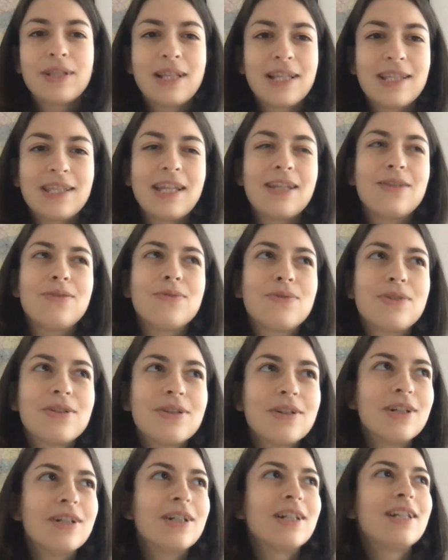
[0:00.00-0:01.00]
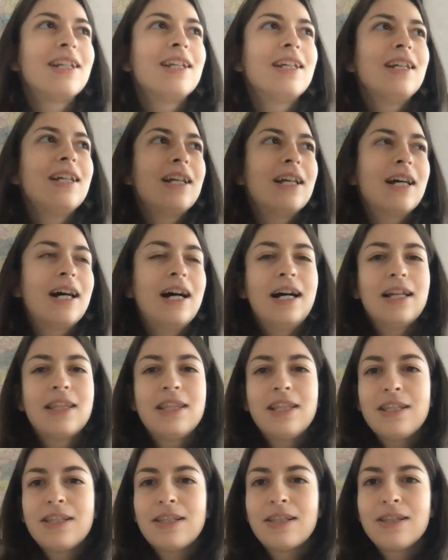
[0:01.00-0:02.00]
let's say, to turn uh,
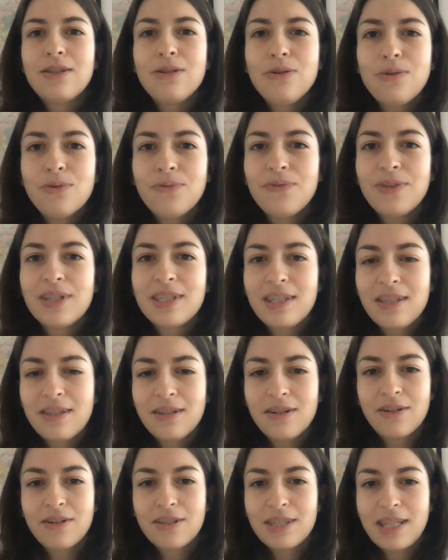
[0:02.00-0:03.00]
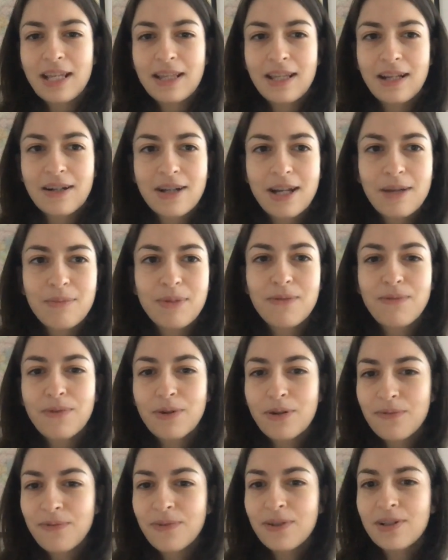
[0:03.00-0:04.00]
these new visitors that are coming for
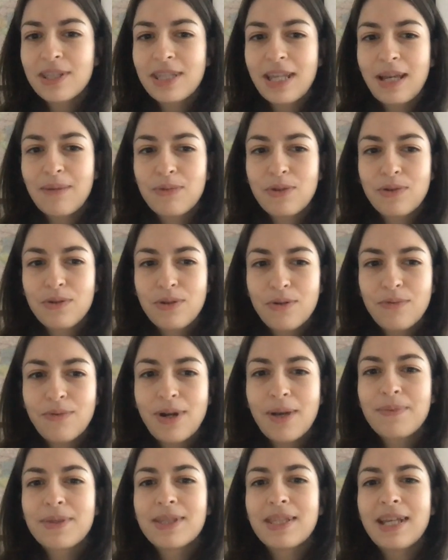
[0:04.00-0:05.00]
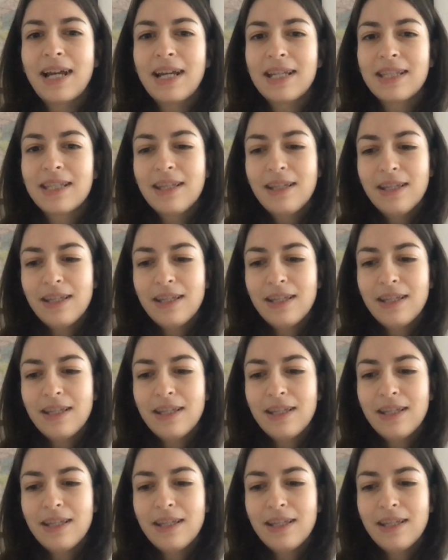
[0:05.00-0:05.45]
a first time to your website